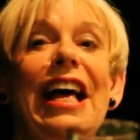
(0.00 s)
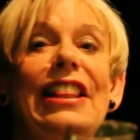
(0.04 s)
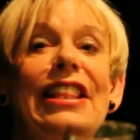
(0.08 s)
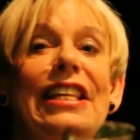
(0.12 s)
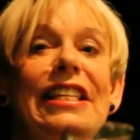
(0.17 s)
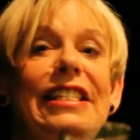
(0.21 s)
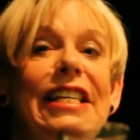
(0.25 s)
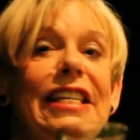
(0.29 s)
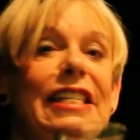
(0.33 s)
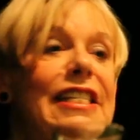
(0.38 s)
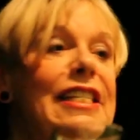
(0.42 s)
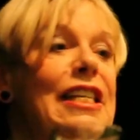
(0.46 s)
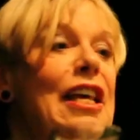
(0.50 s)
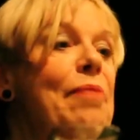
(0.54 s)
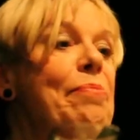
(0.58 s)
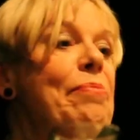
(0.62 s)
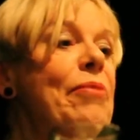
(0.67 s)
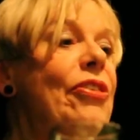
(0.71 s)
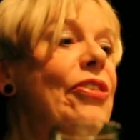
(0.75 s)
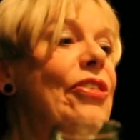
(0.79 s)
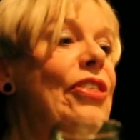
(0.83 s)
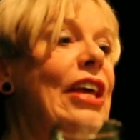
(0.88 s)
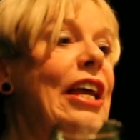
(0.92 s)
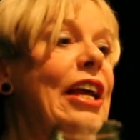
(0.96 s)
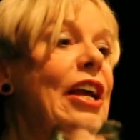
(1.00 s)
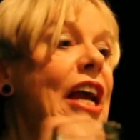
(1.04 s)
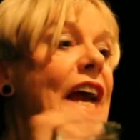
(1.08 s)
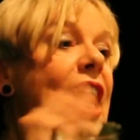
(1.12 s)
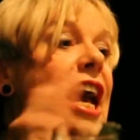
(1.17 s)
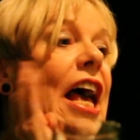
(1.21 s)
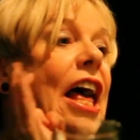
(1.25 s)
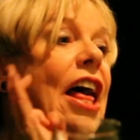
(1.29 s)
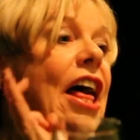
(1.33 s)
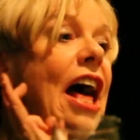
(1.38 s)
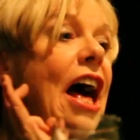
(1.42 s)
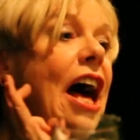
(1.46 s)
This is something
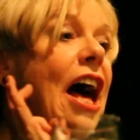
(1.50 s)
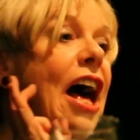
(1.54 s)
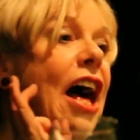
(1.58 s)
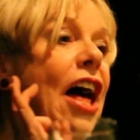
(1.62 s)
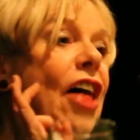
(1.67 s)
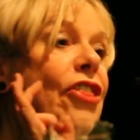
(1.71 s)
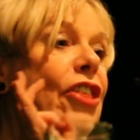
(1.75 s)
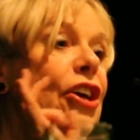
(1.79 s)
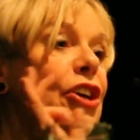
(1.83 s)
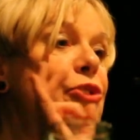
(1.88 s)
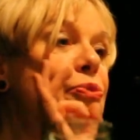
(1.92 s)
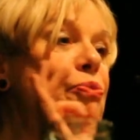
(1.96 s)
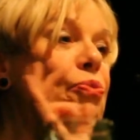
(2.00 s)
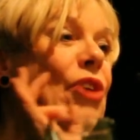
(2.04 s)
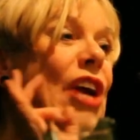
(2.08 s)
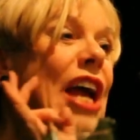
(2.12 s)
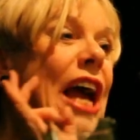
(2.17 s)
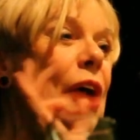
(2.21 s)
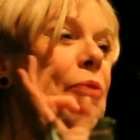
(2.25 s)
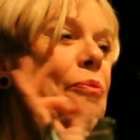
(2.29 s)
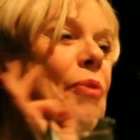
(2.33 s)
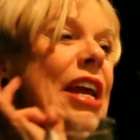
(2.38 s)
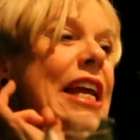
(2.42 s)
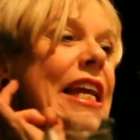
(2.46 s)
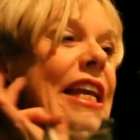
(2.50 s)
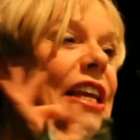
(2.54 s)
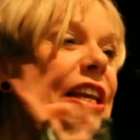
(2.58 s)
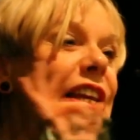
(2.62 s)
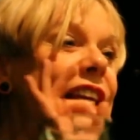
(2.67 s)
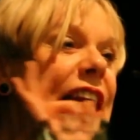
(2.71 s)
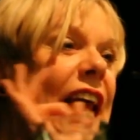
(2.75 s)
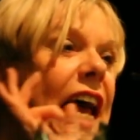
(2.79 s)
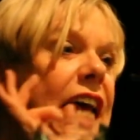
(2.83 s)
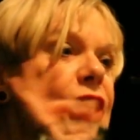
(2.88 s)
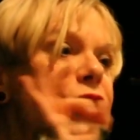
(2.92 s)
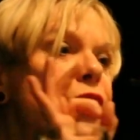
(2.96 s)
we
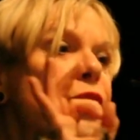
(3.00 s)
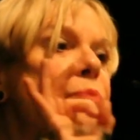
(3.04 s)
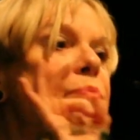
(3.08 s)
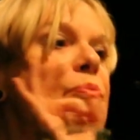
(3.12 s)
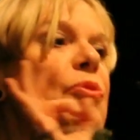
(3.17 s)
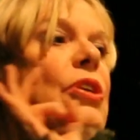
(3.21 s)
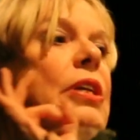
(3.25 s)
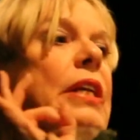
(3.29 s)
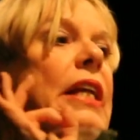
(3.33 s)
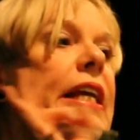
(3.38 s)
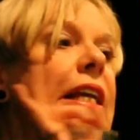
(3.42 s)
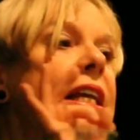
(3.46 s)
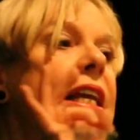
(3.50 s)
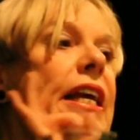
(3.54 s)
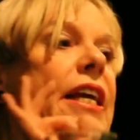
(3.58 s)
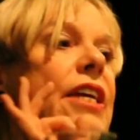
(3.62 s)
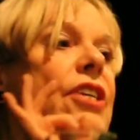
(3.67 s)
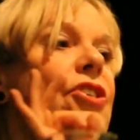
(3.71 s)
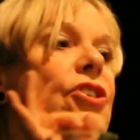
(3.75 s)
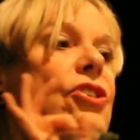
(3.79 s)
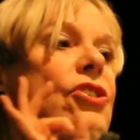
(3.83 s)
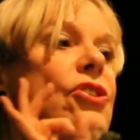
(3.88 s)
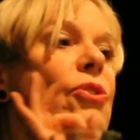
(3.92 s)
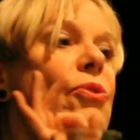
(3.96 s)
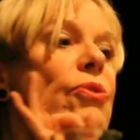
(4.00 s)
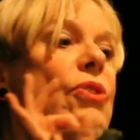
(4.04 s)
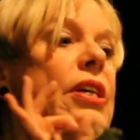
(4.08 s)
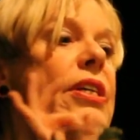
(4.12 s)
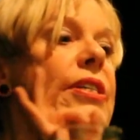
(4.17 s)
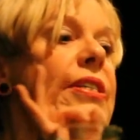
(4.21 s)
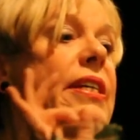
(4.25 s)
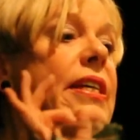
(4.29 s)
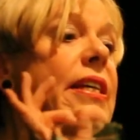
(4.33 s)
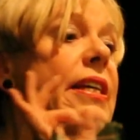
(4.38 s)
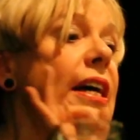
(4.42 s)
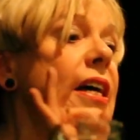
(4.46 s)
desperately need to do
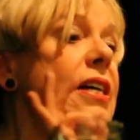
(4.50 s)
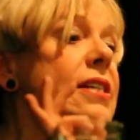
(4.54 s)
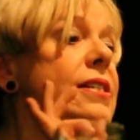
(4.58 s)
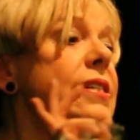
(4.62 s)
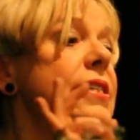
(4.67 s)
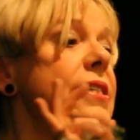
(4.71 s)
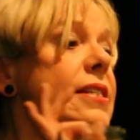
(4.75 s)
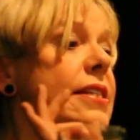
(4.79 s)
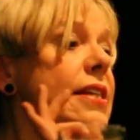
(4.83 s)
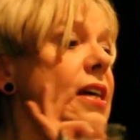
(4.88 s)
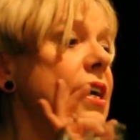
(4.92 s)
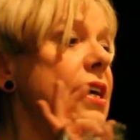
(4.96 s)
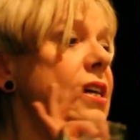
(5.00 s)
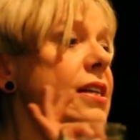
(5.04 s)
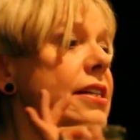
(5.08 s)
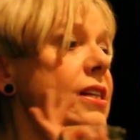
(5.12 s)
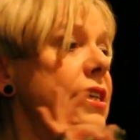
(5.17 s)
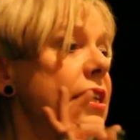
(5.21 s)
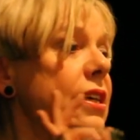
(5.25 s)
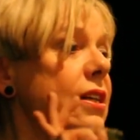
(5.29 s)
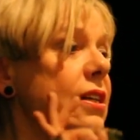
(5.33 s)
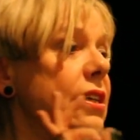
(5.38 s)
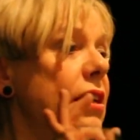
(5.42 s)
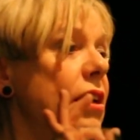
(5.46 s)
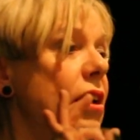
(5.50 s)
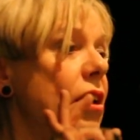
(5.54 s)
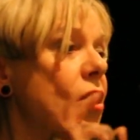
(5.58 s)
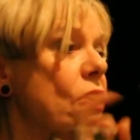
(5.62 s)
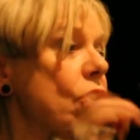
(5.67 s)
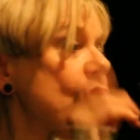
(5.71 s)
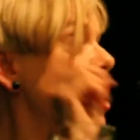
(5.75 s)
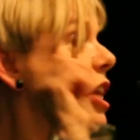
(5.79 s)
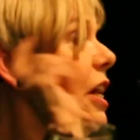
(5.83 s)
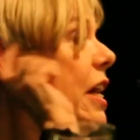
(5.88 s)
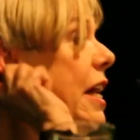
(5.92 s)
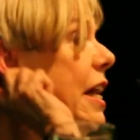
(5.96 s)
this in our society at
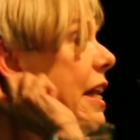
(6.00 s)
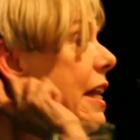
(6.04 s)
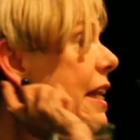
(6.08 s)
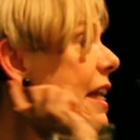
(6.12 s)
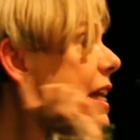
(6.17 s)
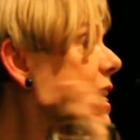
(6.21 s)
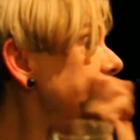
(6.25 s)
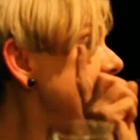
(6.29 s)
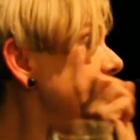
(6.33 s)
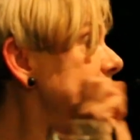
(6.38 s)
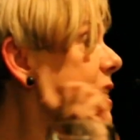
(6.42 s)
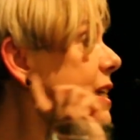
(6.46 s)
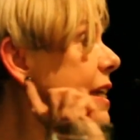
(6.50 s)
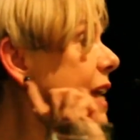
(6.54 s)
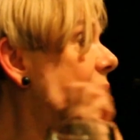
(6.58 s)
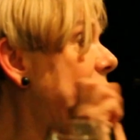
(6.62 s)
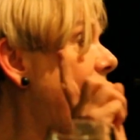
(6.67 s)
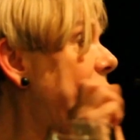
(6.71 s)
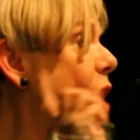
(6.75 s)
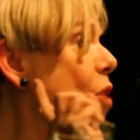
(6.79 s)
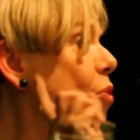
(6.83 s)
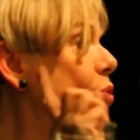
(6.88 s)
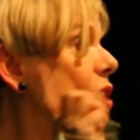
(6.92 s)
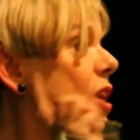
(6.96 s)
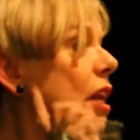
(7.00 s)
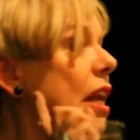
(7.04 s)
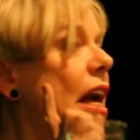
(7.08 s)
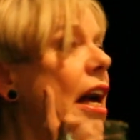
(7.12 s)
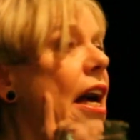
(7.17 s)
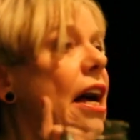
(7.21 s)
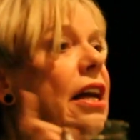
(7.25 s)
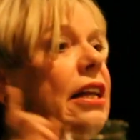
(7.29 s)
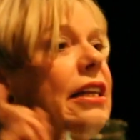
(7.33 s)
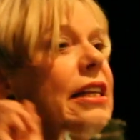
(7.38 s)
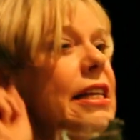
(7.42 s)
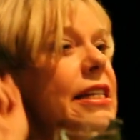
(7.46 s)
large. Listen out
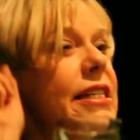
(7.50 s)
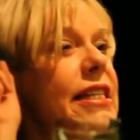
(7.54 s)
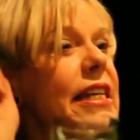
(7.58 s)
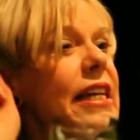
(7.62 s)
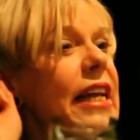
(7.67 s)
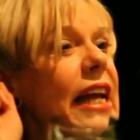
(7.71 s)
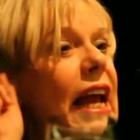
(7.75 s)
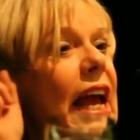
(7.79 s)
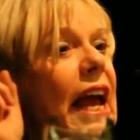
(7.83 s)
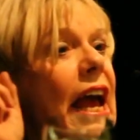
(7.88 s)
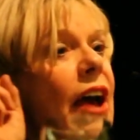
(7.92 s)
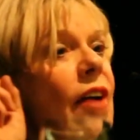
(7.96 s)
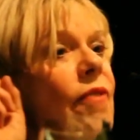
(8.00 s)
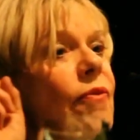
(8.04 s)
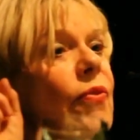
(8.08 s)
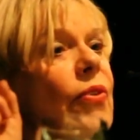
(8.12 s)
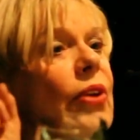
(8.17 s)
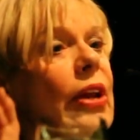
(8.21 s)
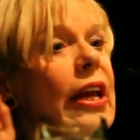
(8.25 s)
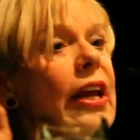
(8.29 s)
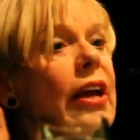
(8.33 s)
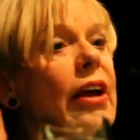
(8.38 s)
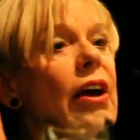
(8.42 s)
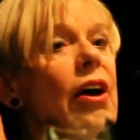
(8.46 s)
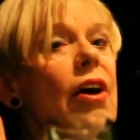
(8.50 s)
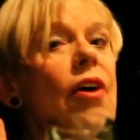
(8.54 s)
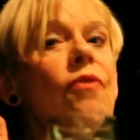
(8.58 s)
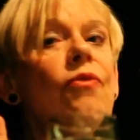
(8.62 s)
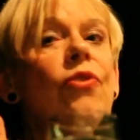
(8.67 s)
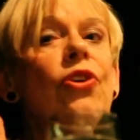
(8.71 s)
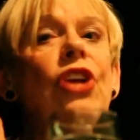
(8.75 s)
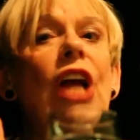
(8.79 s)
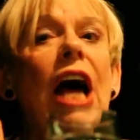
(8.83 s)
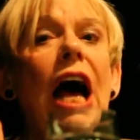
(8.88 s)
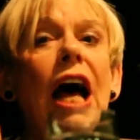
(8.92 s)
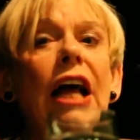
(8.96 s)
loud, listen carefully
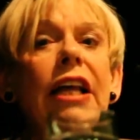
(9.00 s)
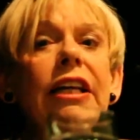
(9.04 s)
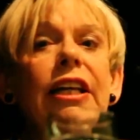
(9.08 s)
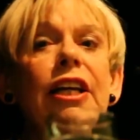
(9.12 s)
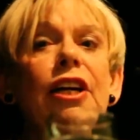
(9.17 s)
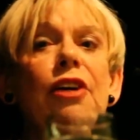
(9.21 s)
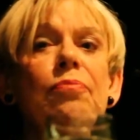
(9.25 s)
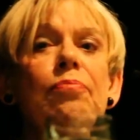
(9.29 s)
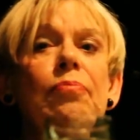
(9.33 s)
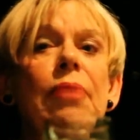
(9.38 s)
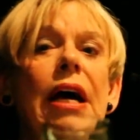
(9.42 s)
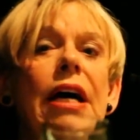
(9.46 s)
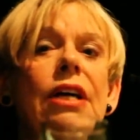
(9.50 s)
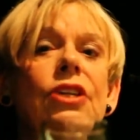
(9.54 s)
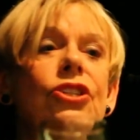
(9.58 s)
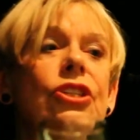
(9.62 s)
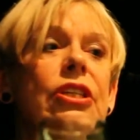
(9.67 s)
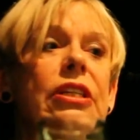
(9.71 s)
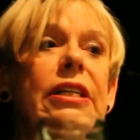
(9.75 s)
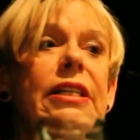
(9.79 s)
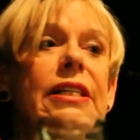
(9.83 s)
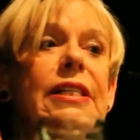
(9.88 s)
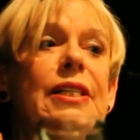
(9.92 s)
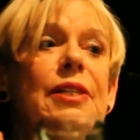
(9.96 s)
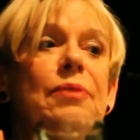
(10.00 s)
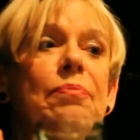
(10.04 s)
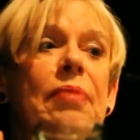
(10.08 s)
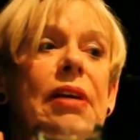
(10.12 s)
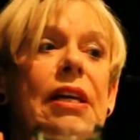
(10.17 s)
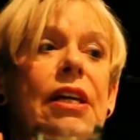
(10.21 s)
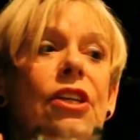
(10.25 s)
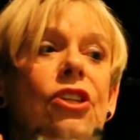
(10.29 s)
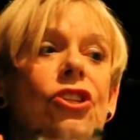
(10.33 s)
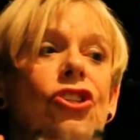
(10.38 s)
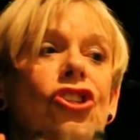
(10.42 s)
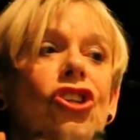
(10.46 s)
for uncompassionate
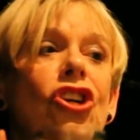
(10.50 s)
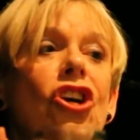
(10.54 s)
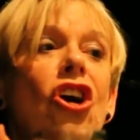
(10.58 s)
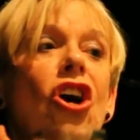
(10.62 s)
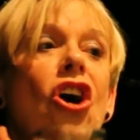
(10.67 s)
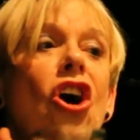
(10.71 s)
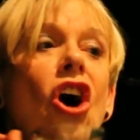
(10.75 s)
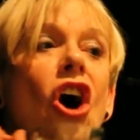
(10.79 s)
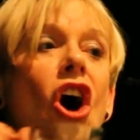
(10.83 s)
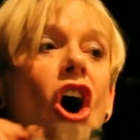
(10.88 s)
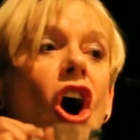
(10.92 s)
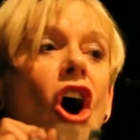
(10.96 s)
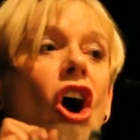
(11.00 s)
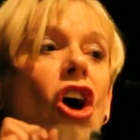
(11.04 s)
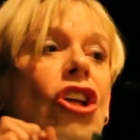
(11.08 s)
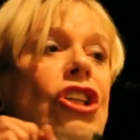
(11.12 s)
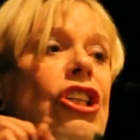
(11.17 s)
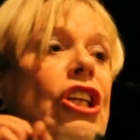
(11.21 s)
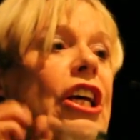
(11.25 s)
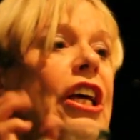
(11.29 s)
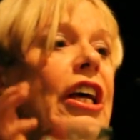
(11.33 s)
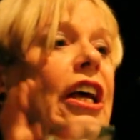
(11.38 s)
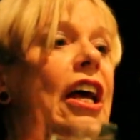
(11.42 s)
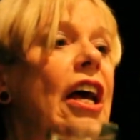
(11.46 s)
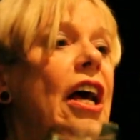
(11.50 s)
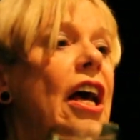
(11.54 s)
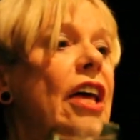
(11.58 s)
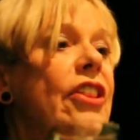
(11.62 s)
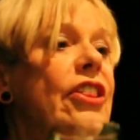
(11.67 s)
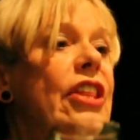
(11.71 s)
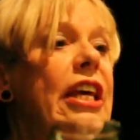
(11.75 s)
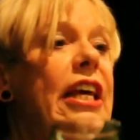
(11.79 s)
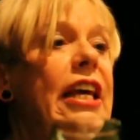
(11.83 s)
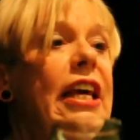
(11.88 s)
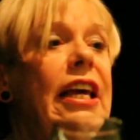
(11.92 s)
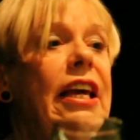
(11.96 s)
speech on
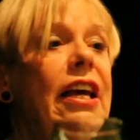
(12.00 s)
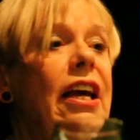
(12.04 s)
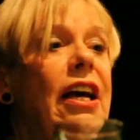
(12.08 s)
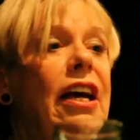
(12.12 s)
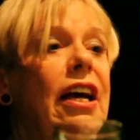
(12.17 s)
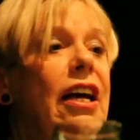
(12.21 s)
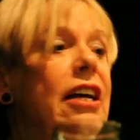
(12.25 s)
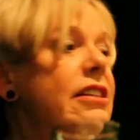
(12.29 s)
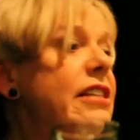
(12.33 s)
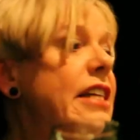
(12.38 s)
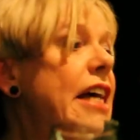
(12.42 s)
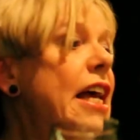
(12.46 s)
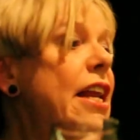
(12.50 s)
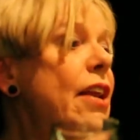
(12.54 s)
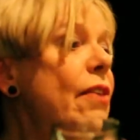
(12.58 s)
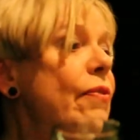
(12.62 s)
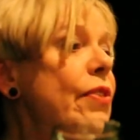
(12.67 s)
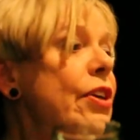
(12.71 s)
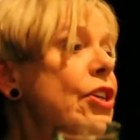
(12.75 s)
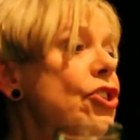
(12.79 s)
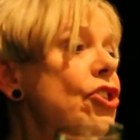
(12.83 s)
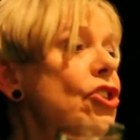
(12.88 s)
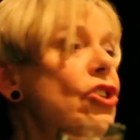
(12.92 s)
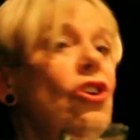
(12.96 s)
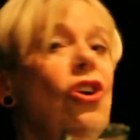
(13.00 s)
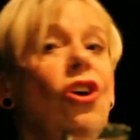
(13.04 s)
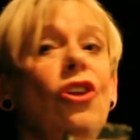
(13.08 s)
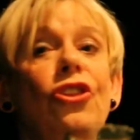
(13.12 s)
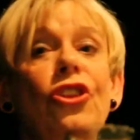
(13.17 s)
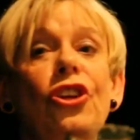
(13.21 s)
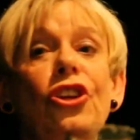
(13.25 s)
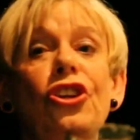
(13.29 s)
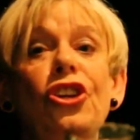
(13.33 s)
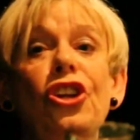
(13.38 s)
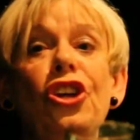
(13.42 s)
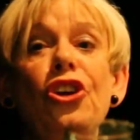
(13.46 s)
the television,
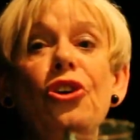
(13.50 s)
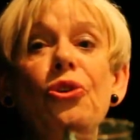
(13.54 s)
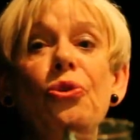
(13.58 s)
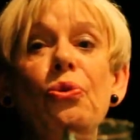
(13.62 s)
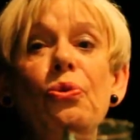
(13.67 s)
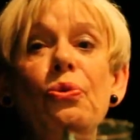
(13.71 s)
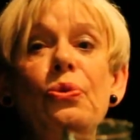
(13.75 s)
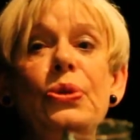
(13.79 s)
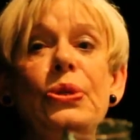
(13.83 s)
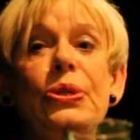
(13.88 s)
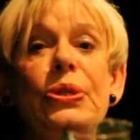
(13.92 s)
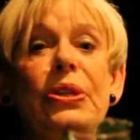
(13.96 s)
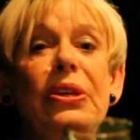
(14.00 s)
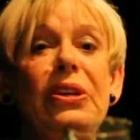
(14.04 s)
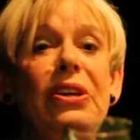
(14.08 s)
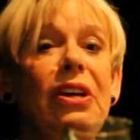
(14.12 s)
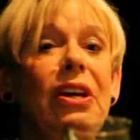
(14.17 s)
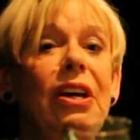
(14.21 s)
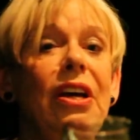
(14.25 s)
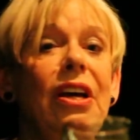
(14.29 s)
on the news,